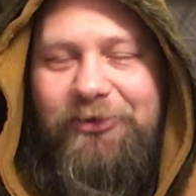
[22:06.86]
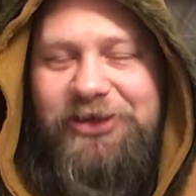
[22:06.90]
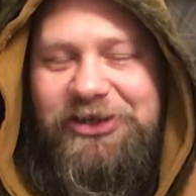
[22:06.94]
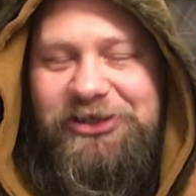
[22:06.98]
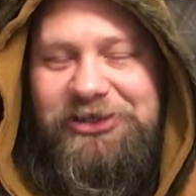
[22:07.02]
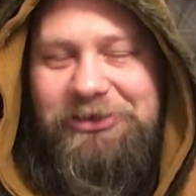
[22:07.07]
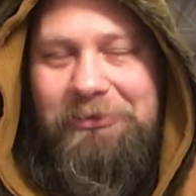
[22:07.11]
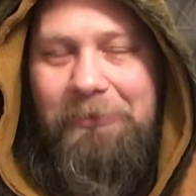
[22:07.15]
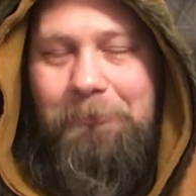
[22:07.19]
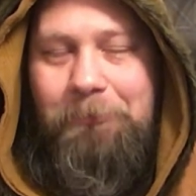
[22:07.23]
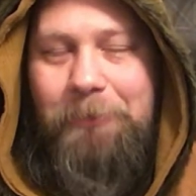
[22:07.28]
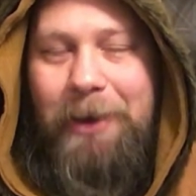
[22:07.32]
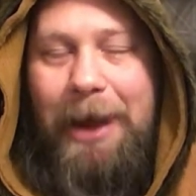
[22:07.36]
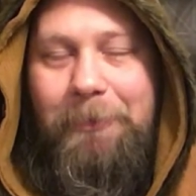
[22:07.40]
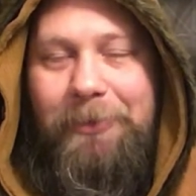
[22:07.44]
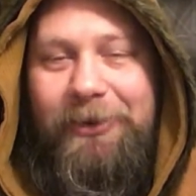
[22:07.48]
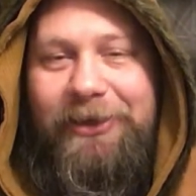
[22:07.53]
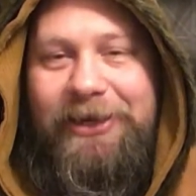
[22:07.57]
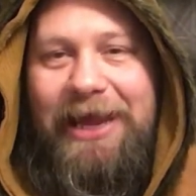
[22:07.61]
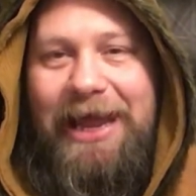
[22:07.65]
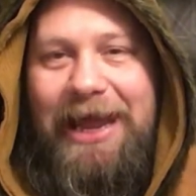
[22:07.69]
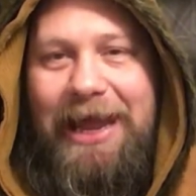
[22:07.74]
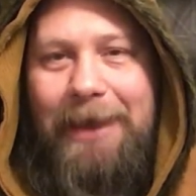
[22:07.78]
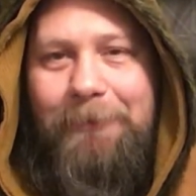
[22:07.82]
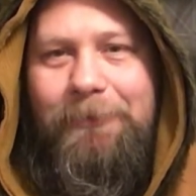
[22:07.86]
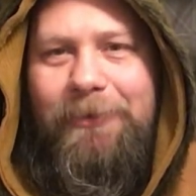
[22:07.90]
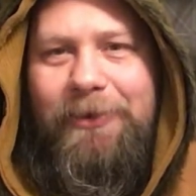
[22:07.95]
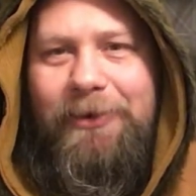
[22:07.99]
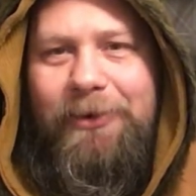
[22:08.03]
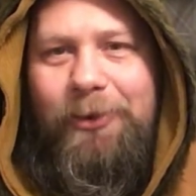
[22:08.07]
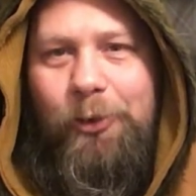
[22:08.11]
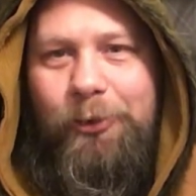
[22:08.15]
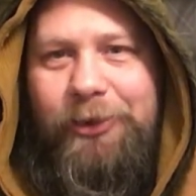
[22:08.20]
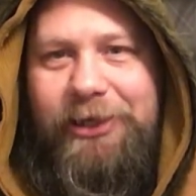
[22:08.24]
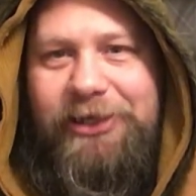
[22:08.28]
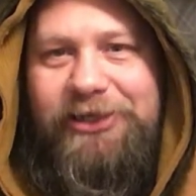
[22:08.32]
seen someone pop a cap in
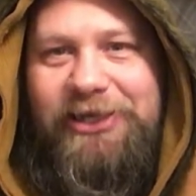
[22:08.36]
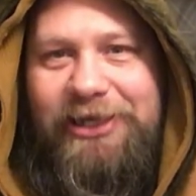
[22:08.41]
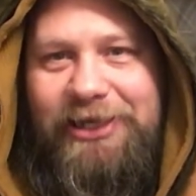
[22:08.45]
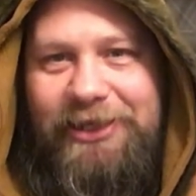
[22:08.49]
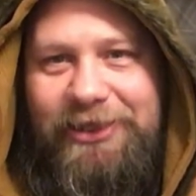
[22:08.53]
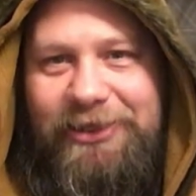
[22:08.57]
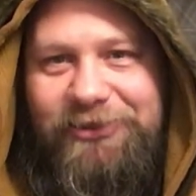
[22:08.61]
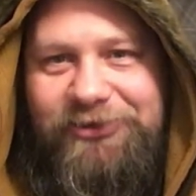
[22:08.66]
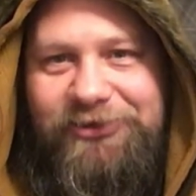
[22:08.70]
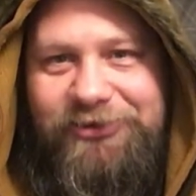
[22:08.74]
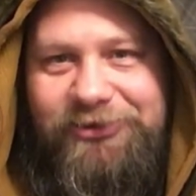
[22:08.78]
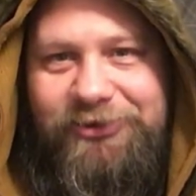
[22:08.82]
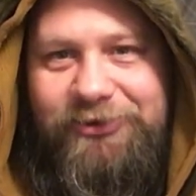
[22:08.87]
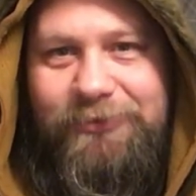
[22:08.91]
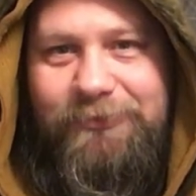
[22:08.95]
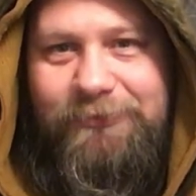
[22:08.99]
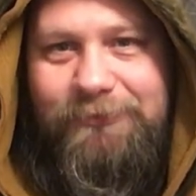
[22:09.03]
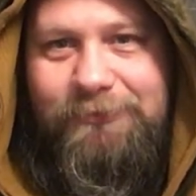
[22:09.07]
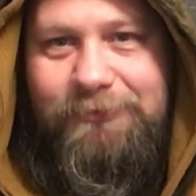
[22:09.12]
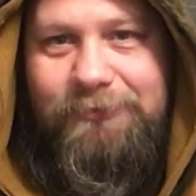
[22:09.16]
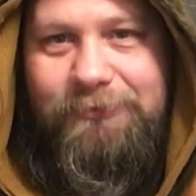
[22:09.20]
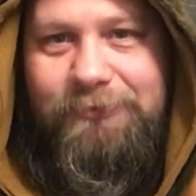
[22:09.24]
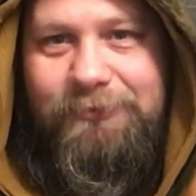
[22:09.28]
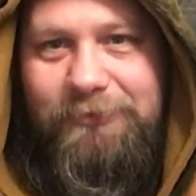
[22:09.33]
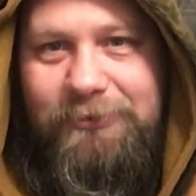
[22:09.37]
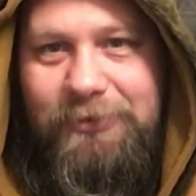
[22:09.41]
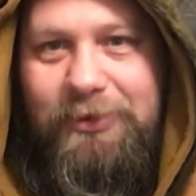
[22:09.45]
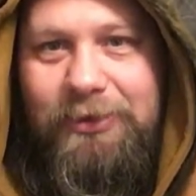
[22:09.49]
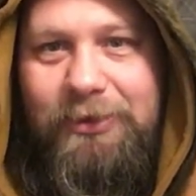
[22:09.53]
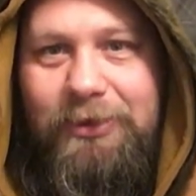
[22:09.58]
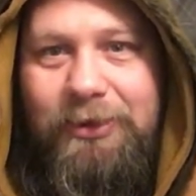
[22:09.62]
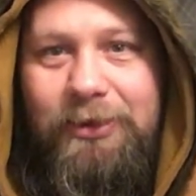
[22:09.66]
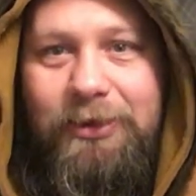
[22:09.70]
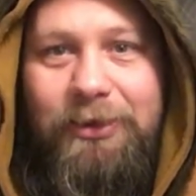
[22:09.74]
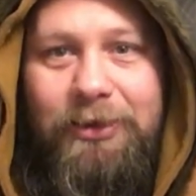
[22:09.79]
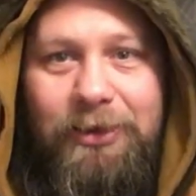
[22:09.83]
Loki's ass.
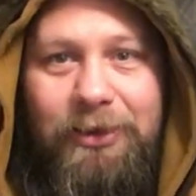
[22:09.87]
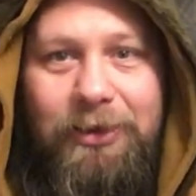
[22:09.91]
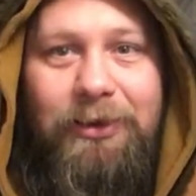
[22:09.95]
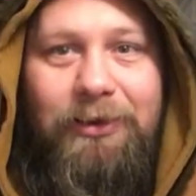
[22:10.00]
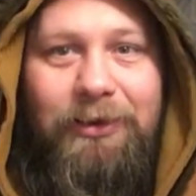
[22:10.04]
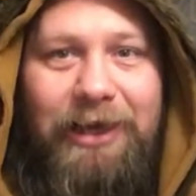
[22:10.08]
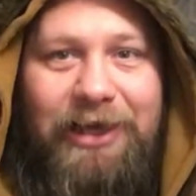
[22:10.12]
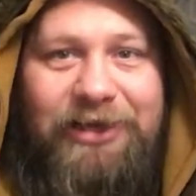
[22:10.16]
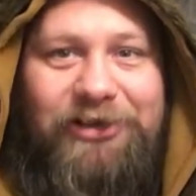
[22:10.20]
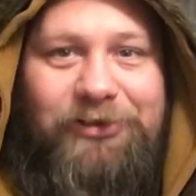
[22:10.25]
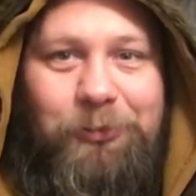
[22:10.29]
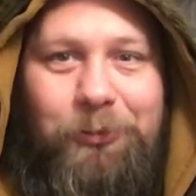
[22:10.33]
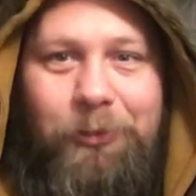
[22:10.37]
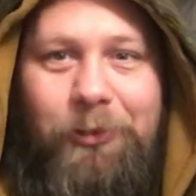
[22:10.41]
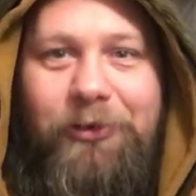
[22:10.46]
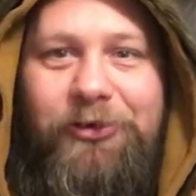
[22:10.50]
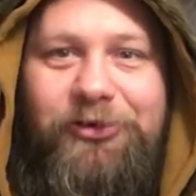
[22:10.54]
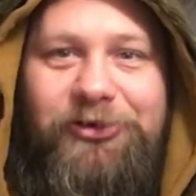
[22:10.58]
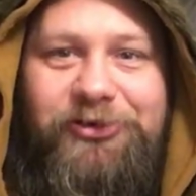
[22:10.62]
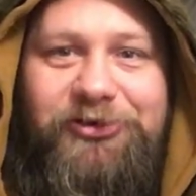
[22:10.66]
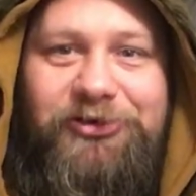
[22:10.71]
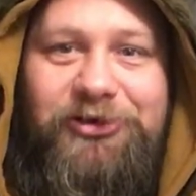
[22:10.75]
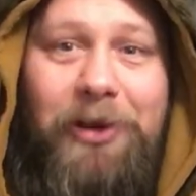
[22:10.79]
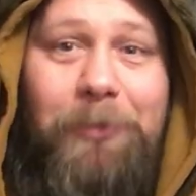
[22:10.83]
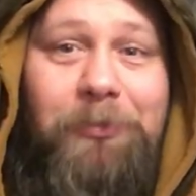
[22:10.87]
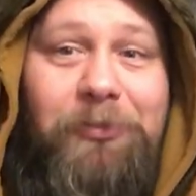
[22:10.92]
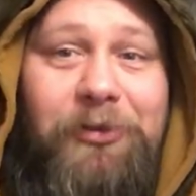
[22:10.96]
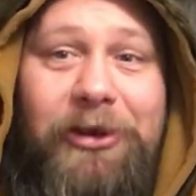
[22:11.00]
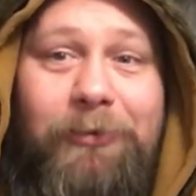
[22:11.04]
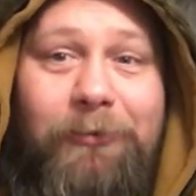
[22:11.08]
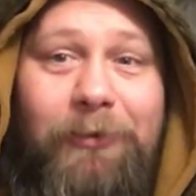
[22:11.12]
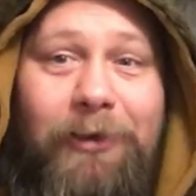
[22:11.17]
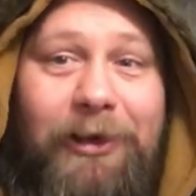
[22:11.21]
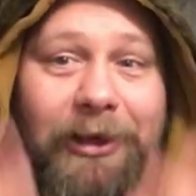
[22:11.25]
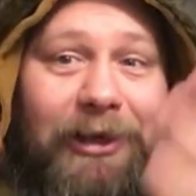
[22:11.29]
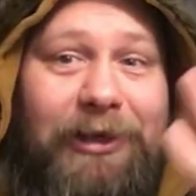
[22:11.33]
That's worth
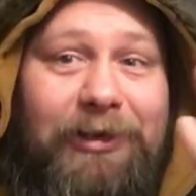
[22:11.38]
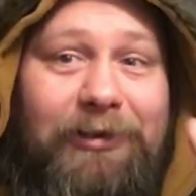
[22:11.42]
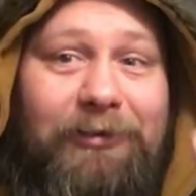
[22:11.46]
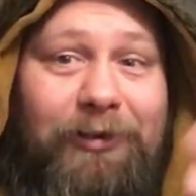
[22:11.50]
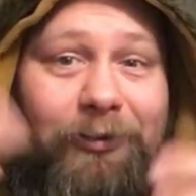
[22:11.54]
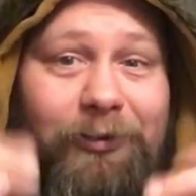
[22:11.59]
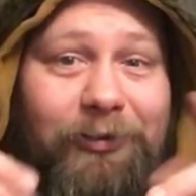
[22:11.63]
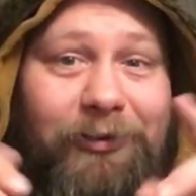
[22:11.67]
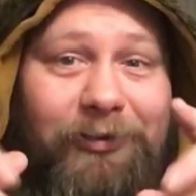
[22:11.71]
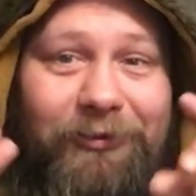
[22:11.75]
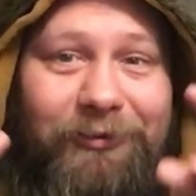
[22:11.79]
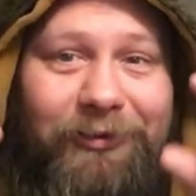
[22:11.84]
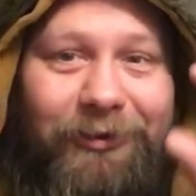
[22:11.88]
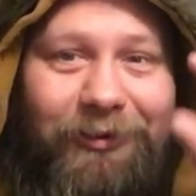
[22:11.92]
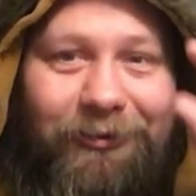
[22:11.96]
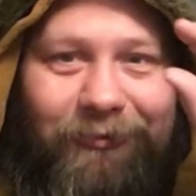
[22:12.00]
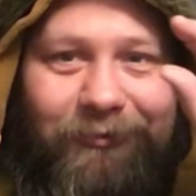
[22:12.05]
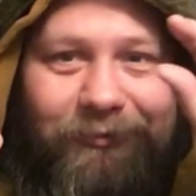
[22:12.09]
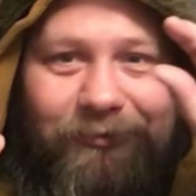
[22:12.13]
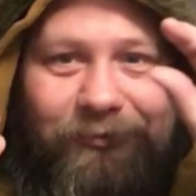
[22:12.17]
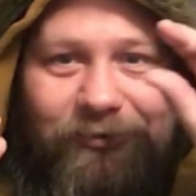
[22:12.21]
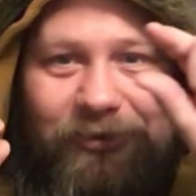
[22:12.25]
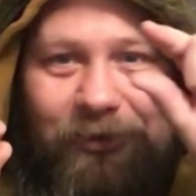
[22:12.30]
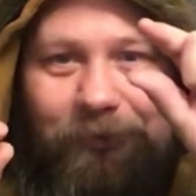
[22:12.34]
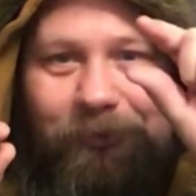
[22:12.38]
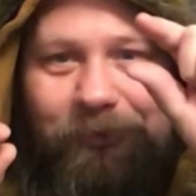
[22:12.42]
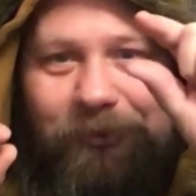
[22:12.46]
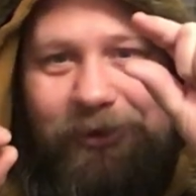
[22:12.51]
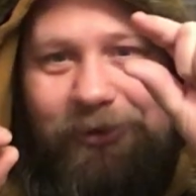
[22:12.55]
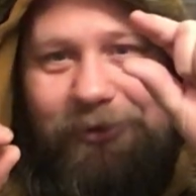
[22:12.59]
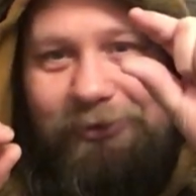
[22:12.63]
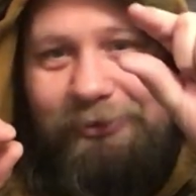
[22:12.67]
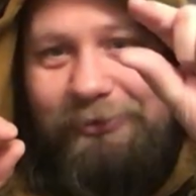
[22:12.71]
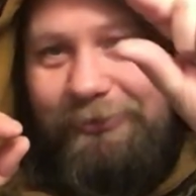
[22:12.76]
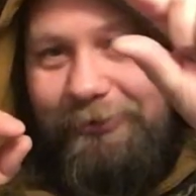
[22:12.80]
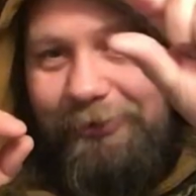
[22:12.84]
something, right? A little
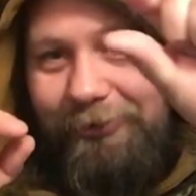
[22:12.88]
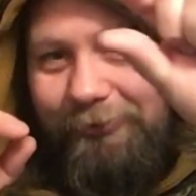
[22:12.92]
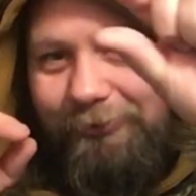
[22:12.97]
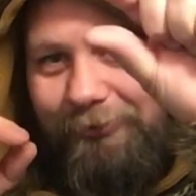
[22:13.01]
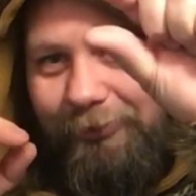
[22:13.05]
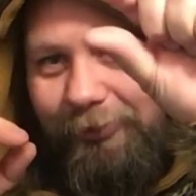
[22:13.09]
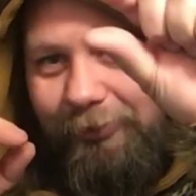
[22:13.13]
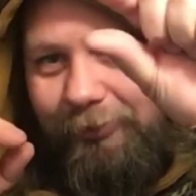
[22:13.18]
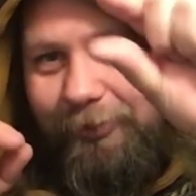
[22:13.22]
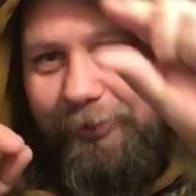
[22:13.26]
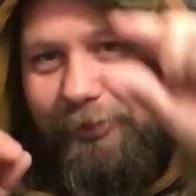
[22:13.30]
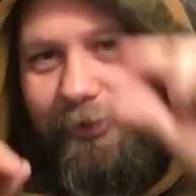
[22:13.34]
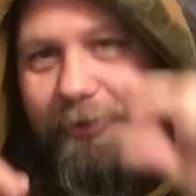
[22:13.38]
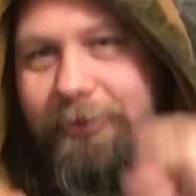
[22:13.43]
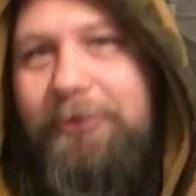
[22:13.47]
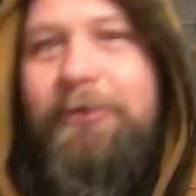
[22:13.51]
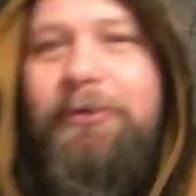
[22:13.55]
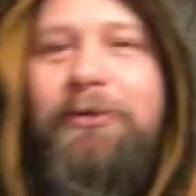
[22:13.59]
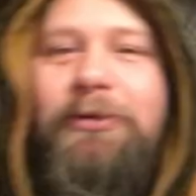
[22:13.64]
something, little bit.